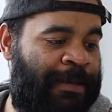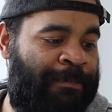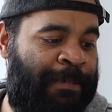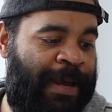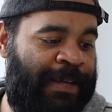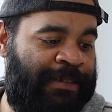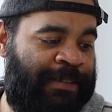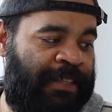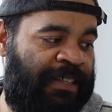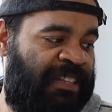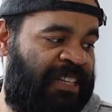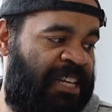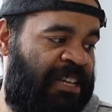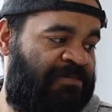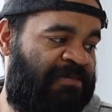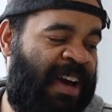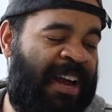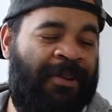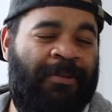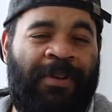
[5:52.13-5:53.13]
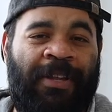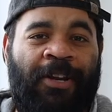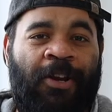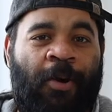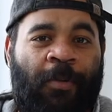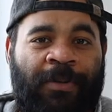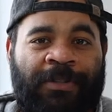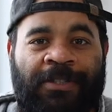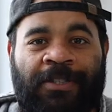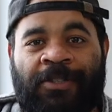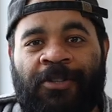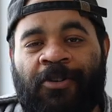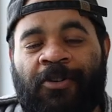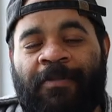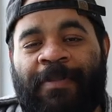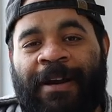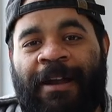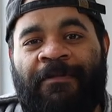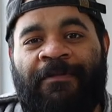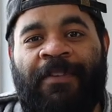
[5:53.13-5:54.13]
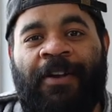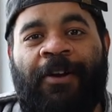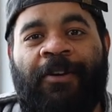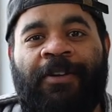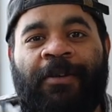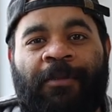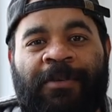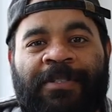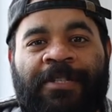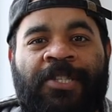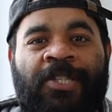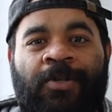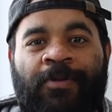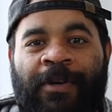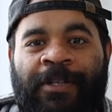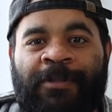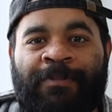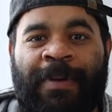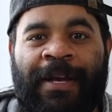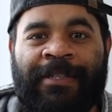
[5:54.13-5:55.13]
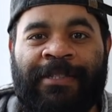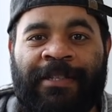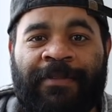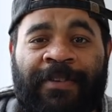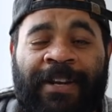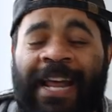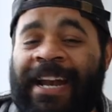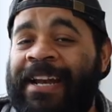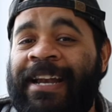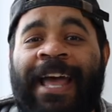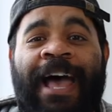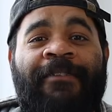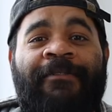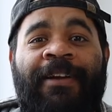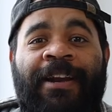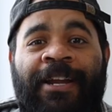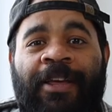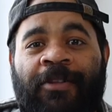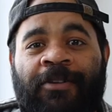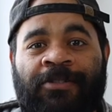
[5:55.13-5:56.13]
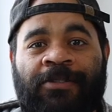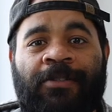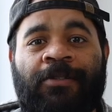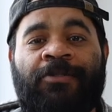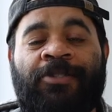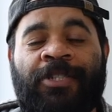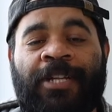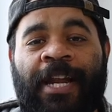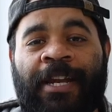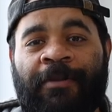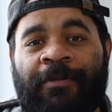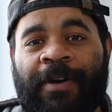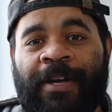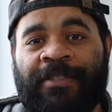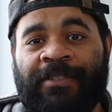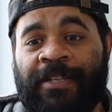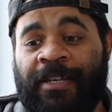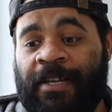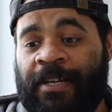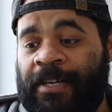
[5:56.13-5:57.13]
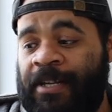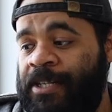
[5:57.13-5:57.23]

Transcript: And basically, I didn't really know what to do, but I figured it wasn't too expensive and I didn't have any other solution anyways.